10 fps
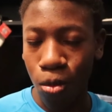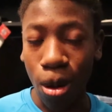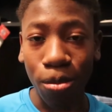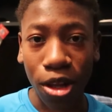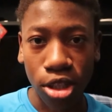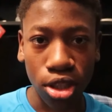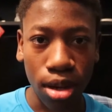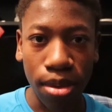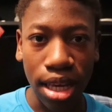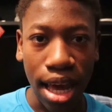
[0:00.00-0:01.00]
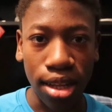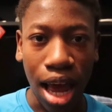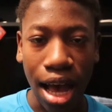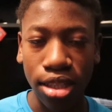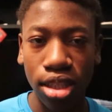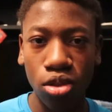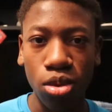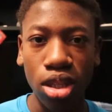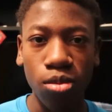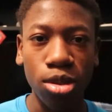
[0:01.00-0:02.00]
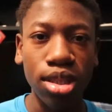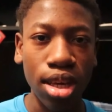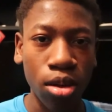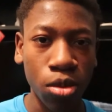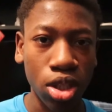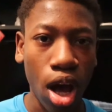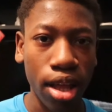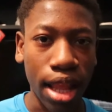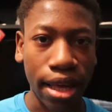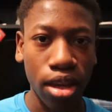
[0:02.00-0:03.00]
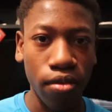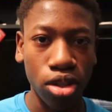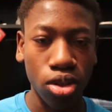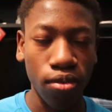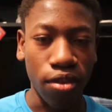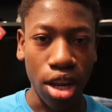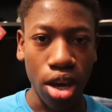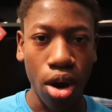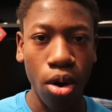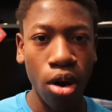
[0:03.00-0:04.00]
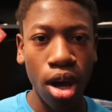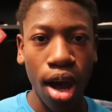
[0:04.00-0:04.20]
what plushies are being held hostage. We saw in like the original video